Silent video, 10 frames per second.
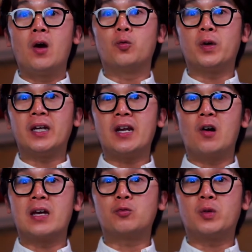We know
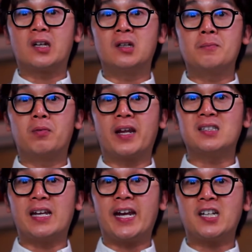that we can
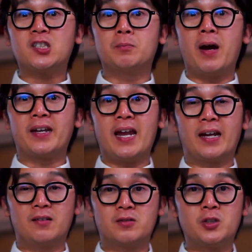replace h by
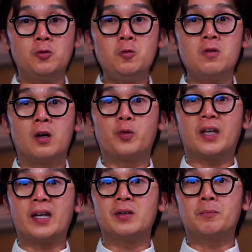negative two. We
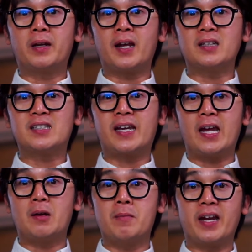can replace
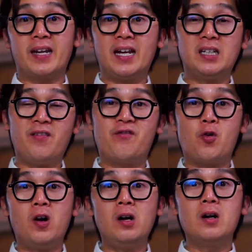k by negative
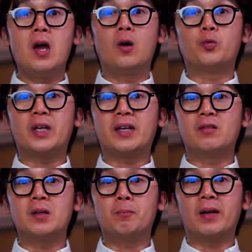four. We can
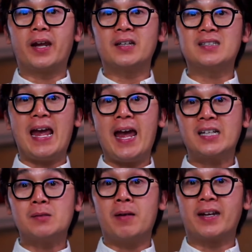replace
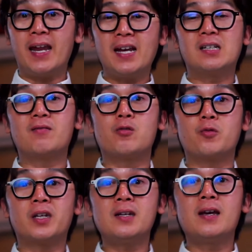x by negative
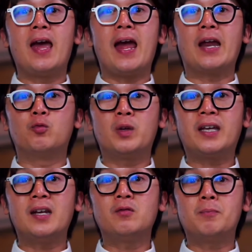three. and we
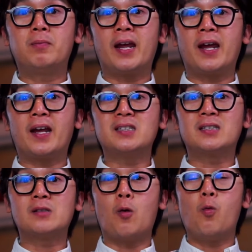can
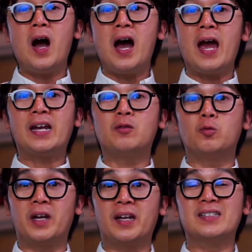replace y
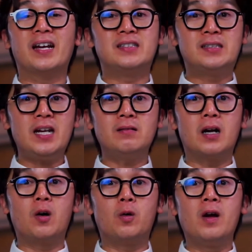with
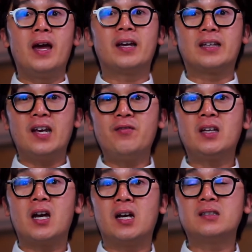zero,
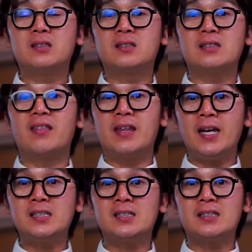giving us
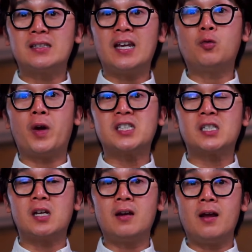this
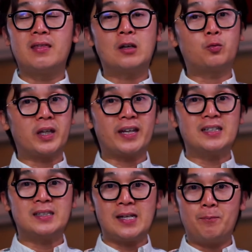equation that we
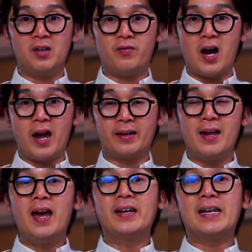can simplify.
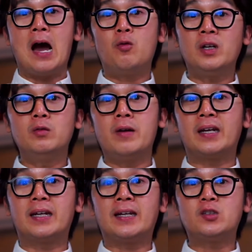Now we're
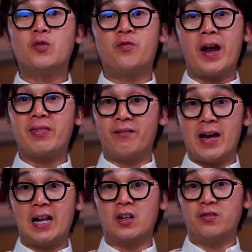ready to find the
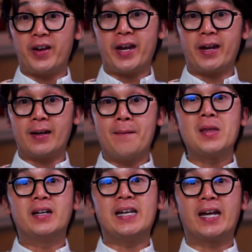value of a.
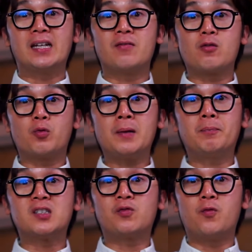Negative three
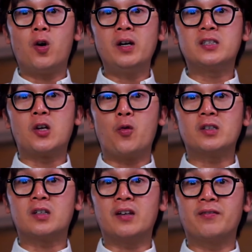plus four is going
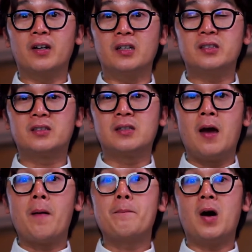to give us
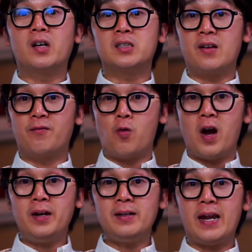positive
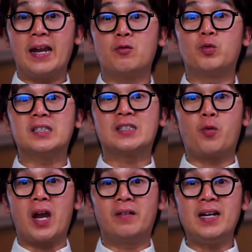one, and we
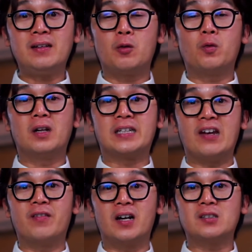square it will
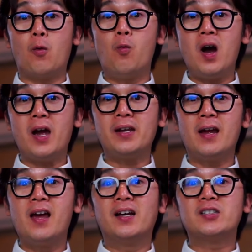give us one.